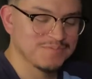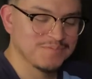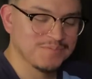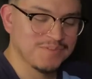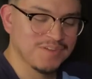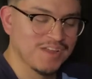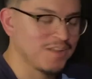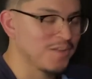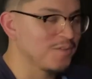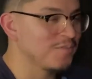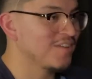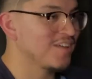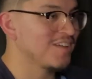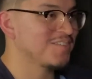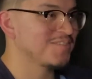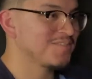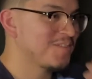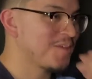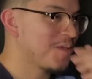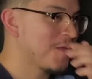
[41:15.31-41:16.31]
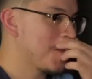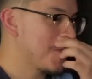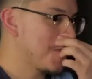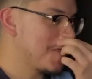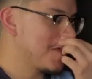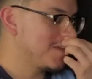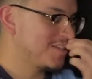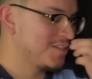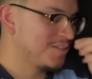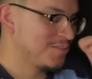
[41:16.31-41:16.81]
I love
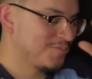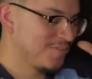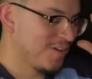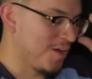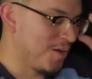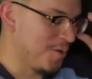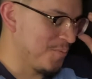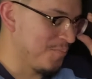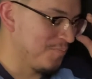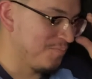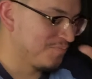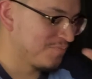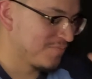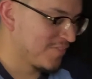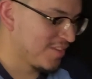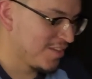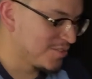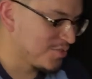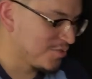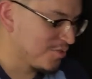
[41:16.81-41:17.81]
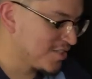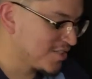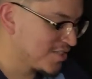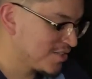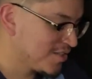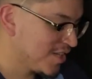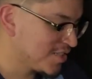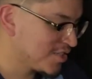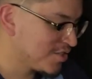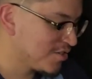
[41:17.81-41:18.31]
that. So
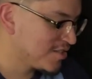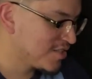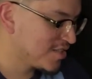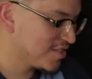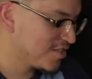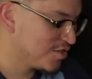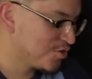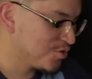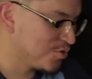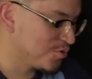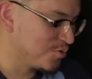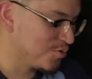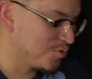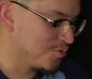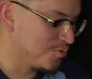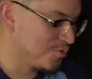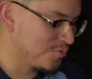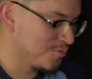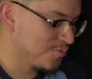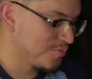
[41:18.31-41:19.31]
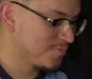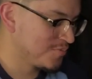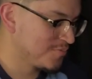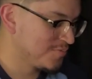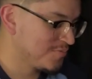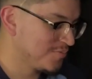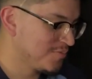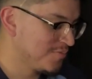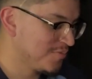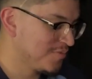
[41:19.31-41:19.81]
let's transition to
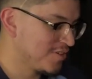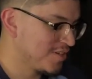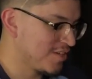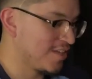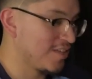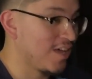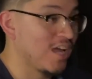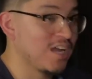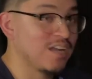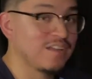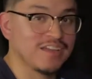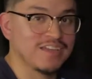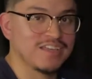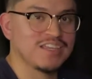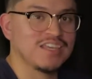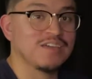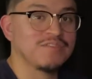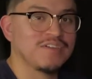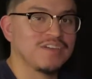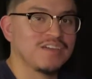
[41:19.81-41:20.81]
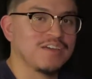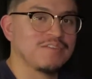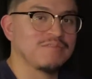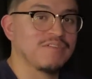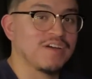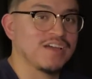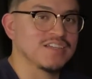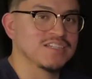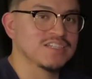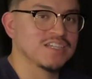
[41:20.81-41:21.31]
kind of like giving
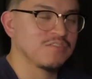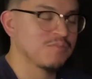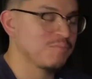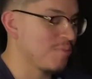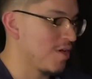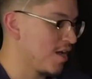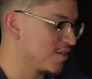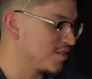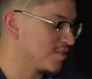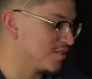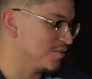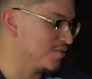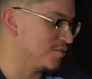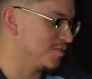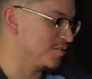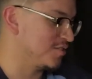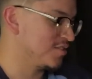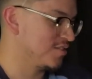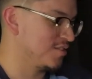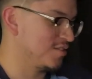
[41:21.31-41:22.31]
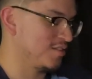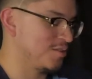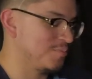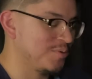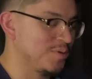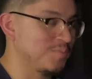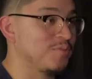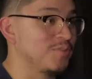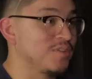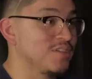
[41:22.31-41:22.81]
advice, giving back to the
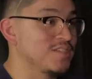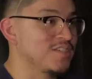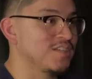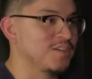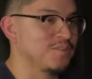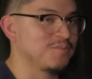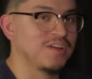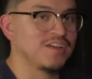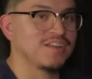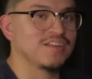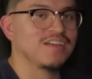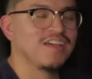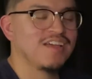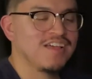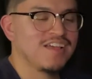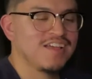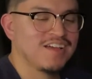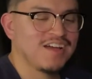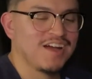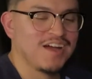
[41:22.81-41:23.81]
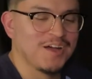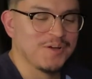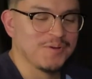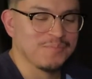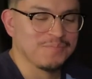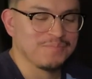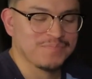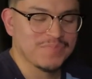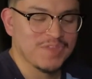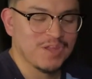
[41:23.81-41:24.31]
people listening, right?
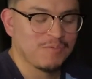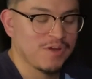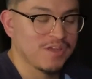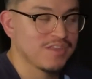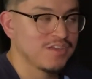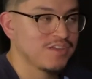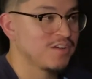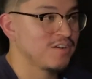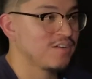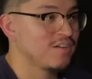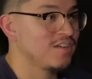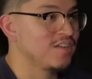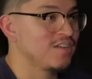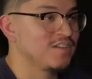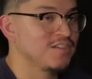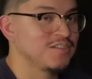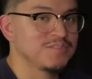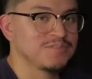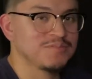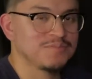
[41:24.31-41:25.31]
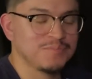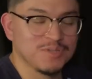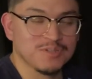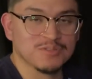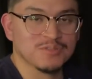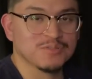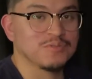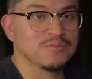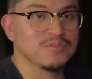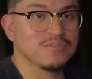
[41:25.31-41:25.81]
Whether you're in middle
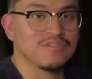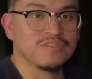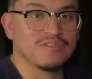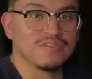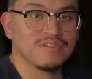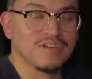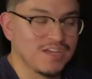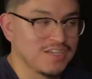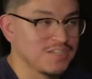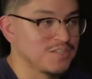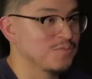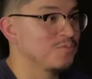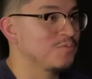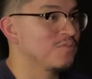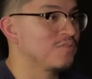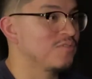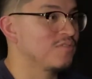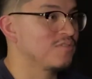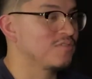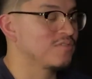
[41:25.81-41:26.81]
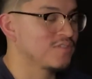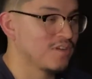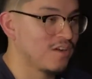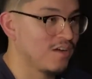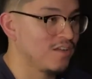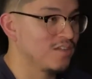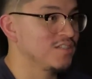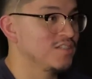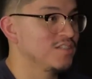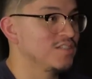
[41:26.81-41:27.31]
school, high school,
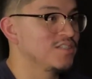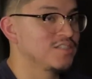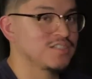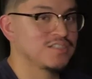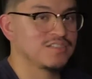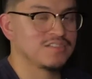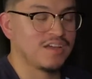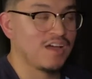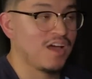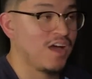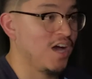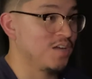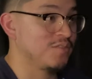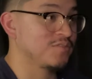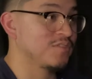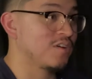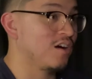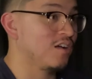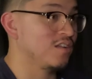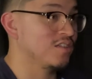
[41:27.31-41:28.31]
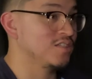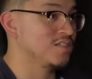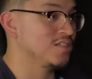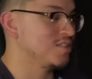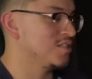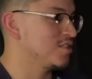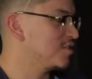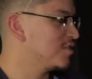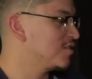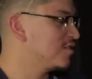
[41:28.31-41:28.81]
college, out of
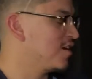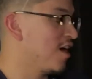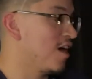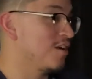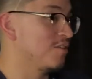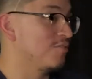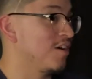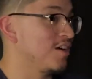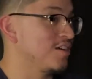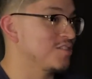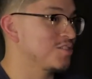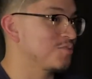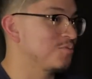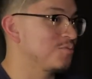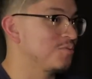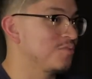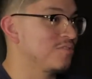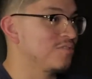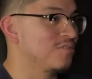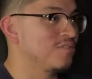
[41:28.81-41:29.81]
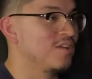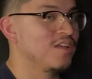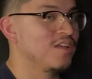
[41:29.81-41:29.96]
college, out of high school,